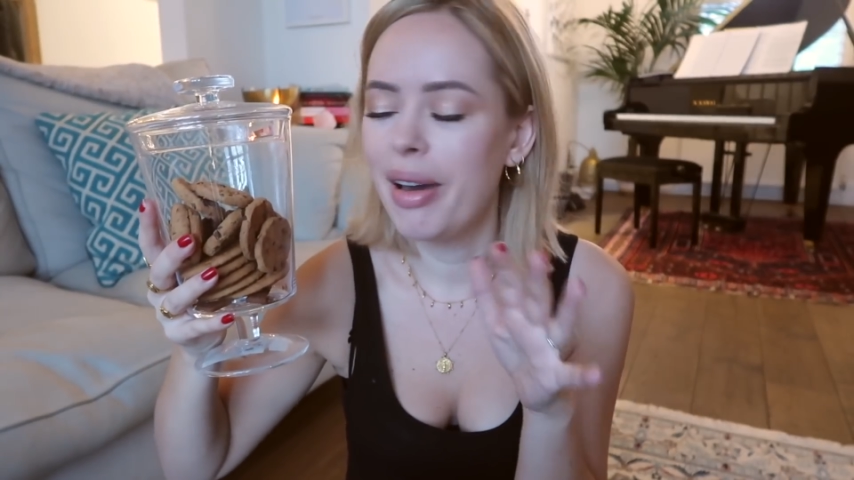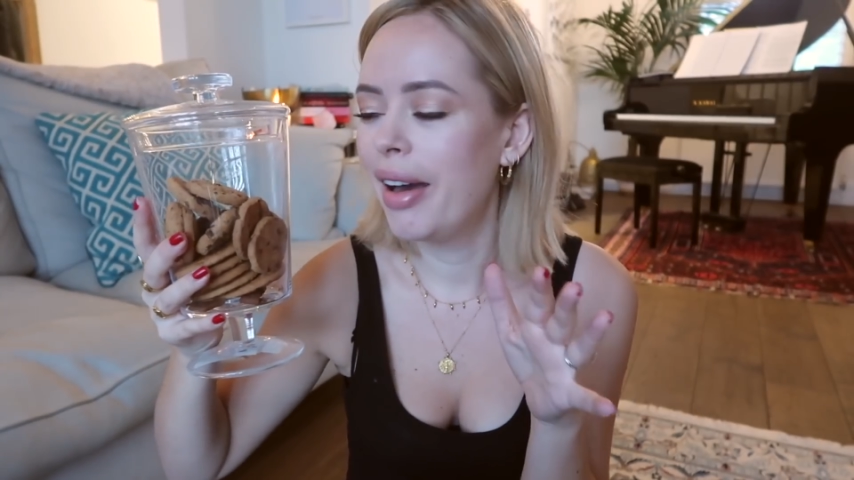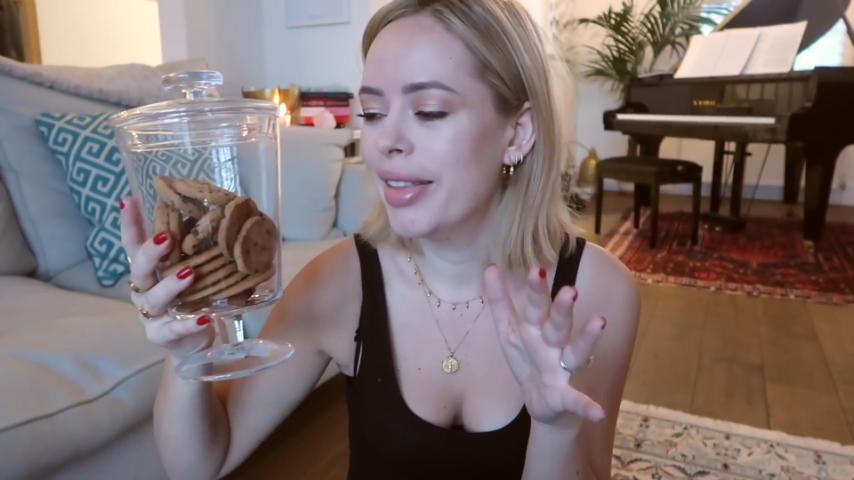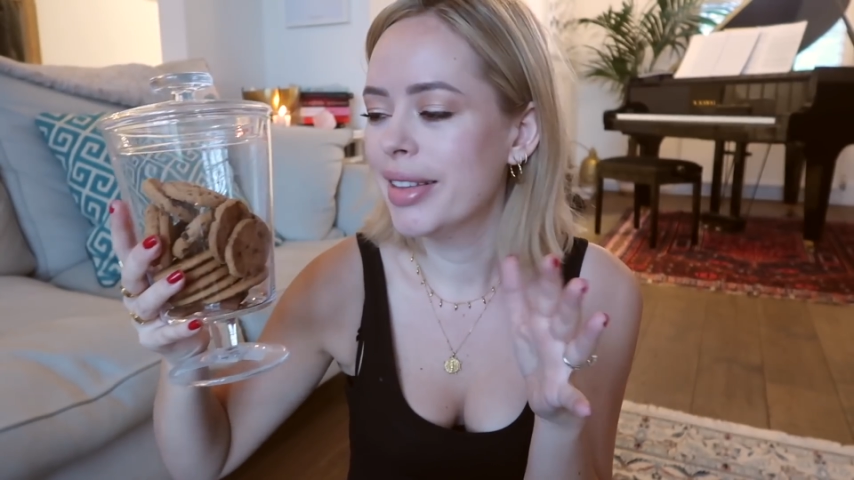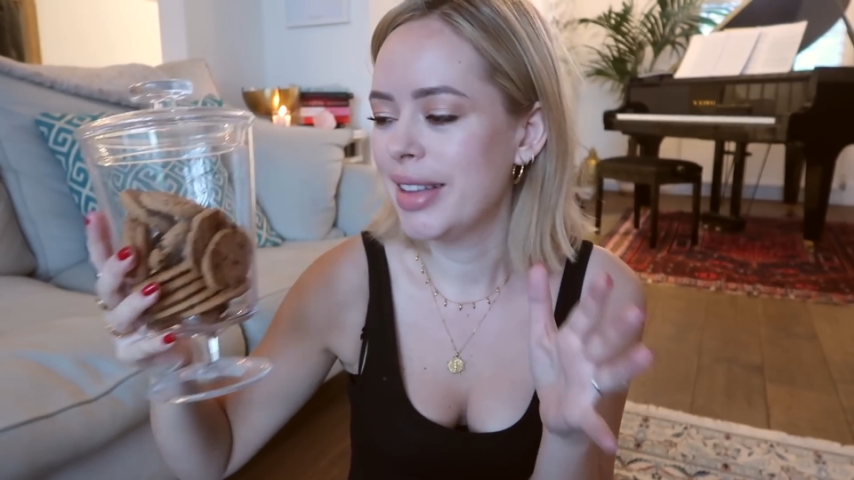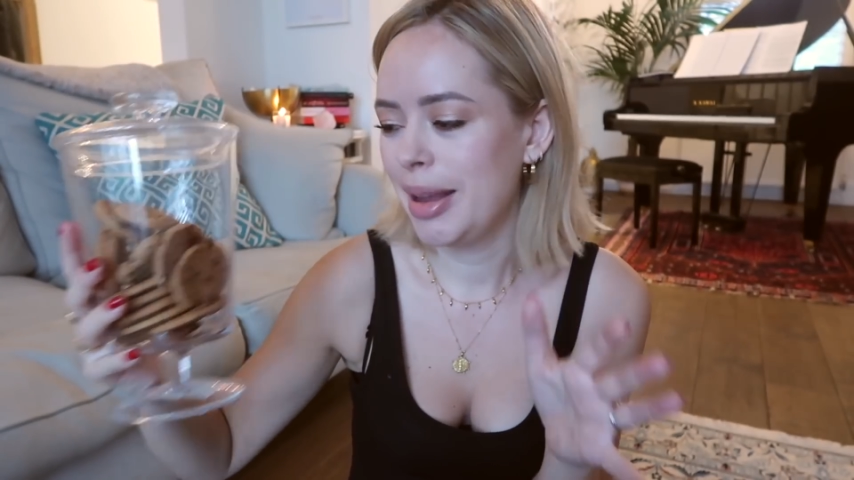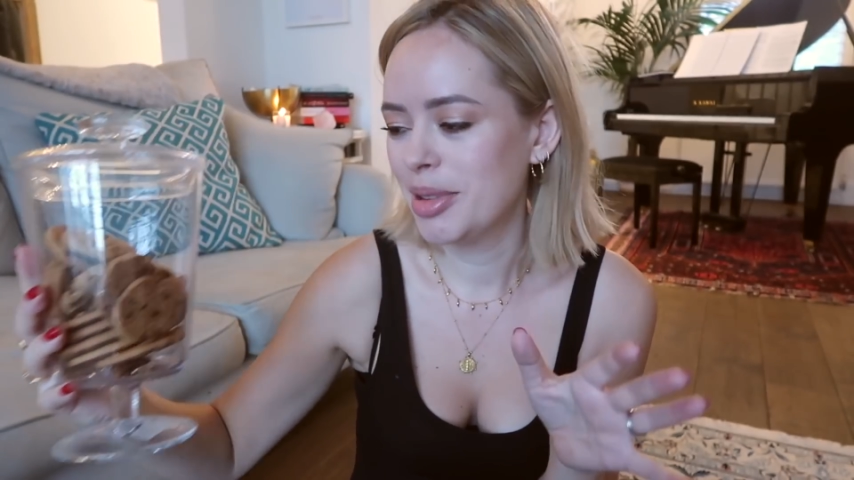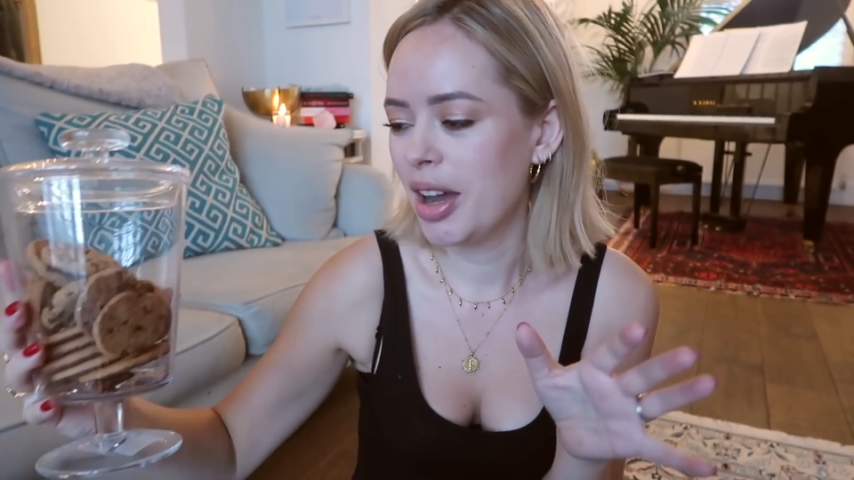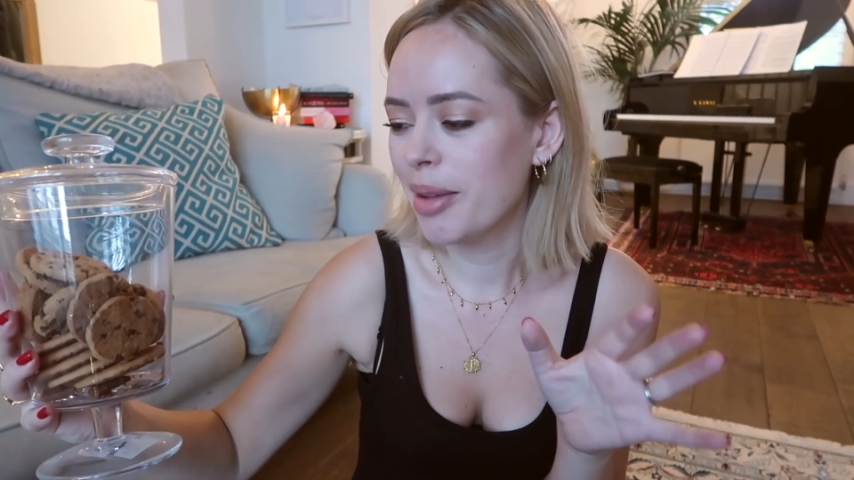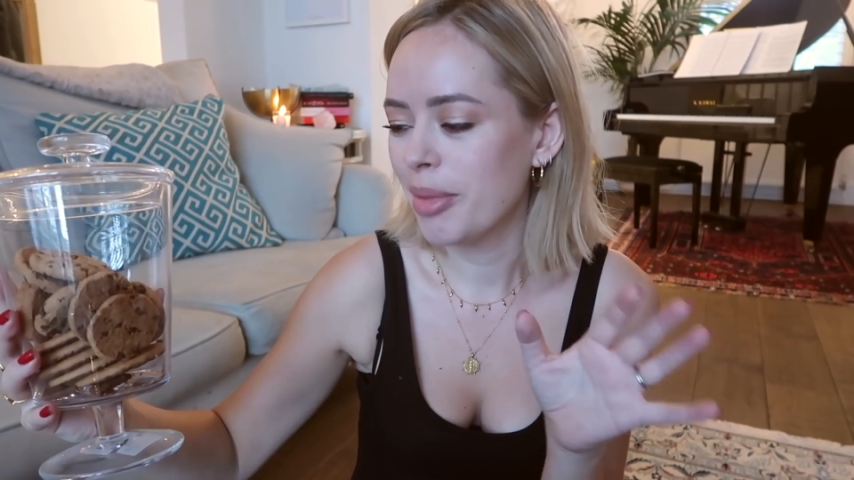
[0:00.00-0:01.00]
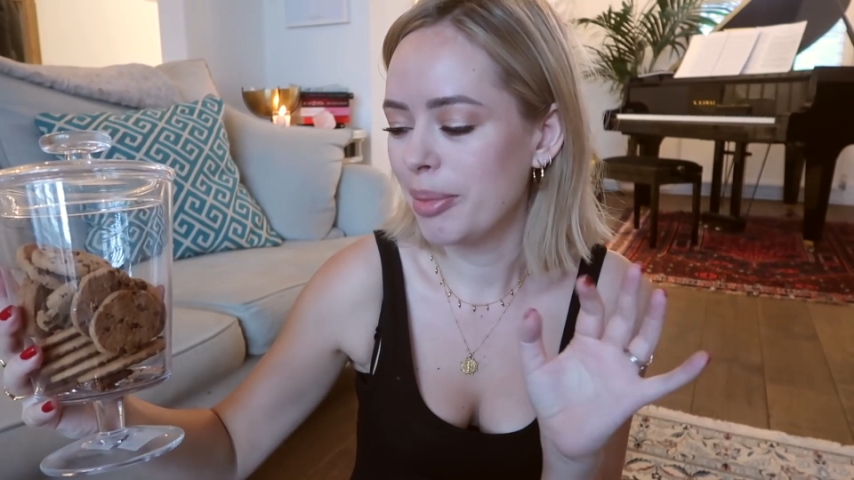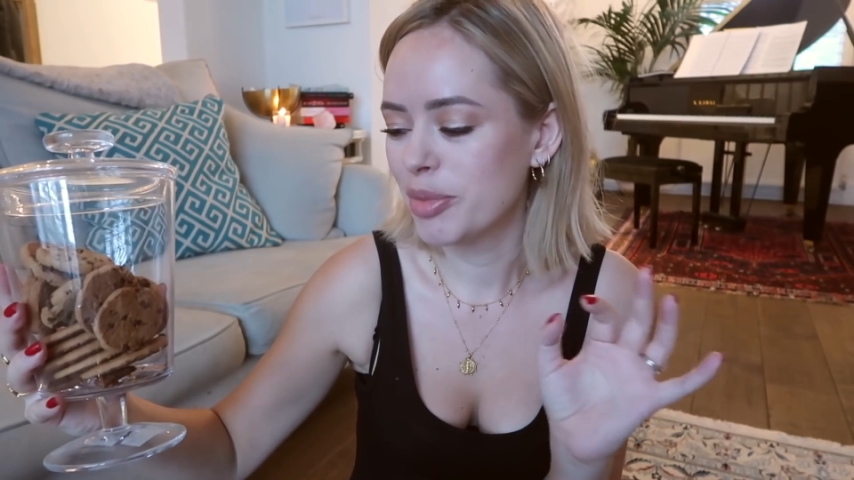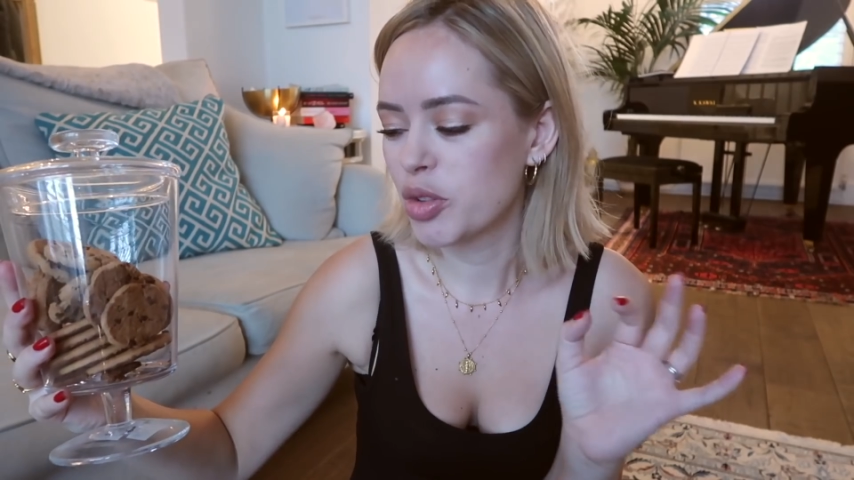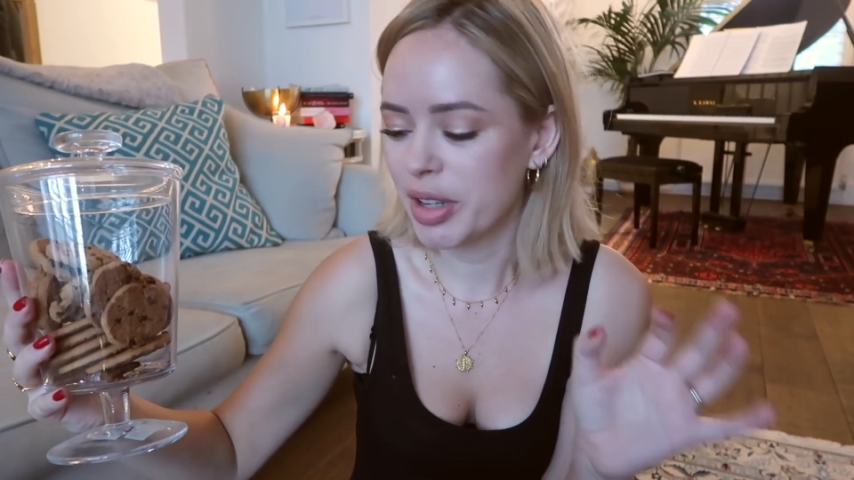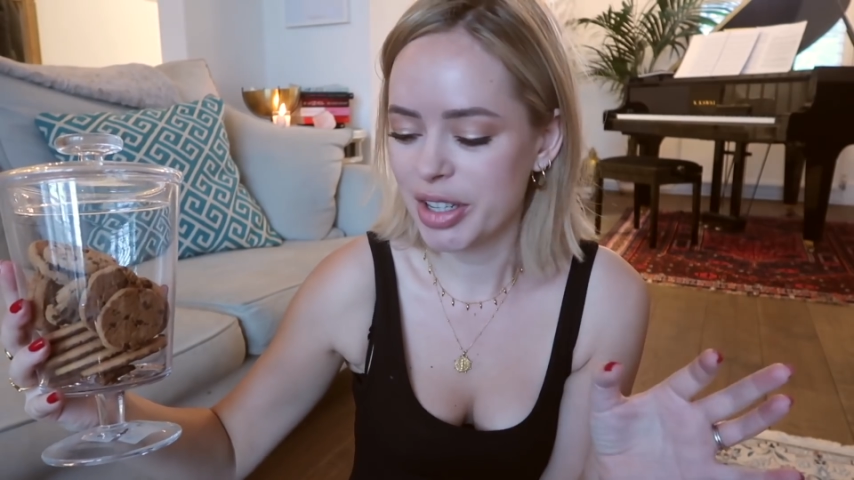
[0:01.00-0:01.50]
but at the same time
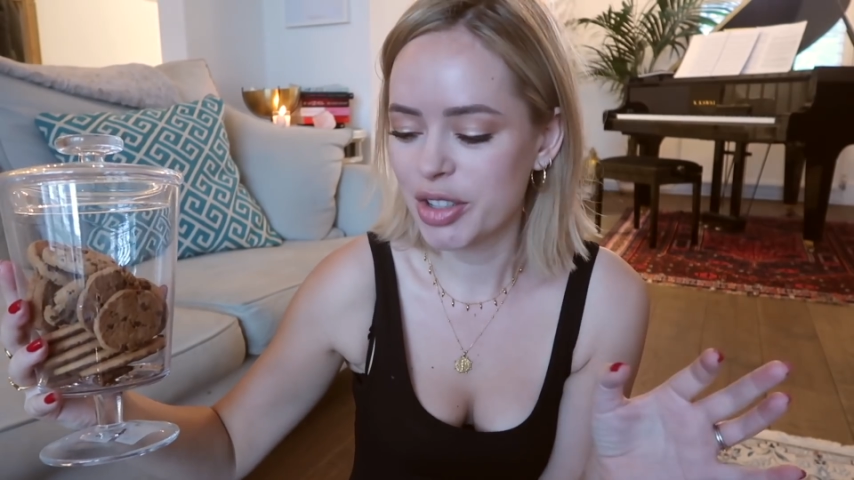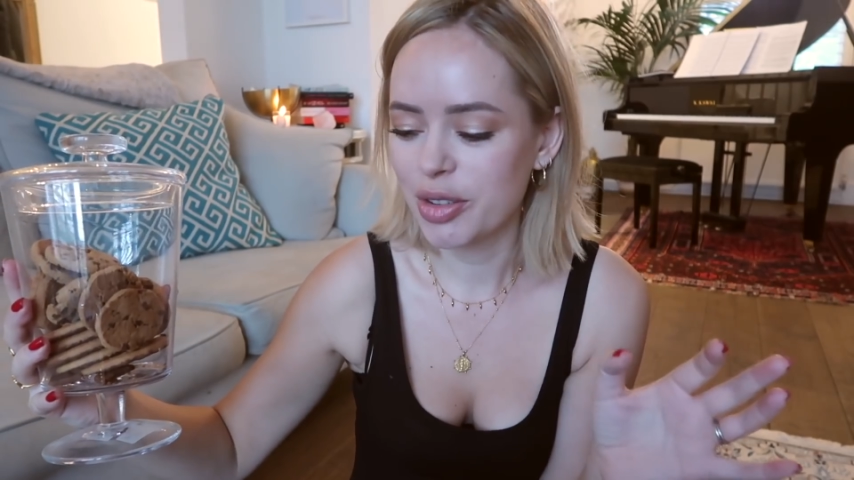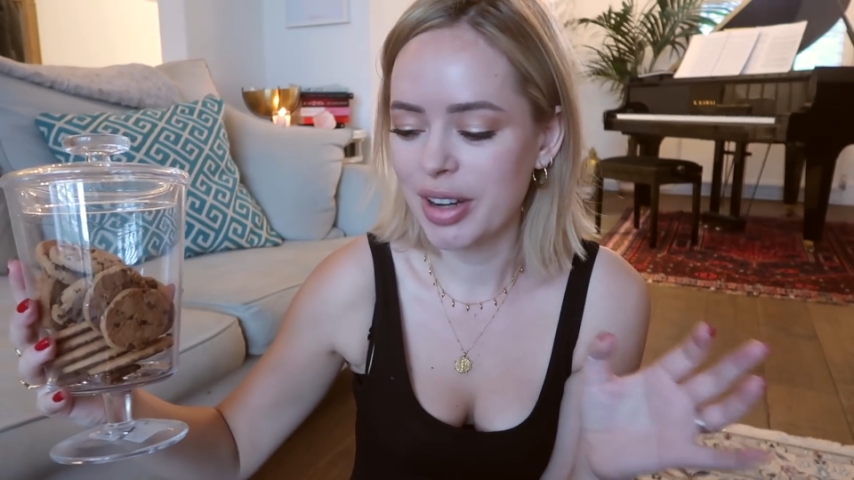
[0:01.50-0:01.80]
I'm traditional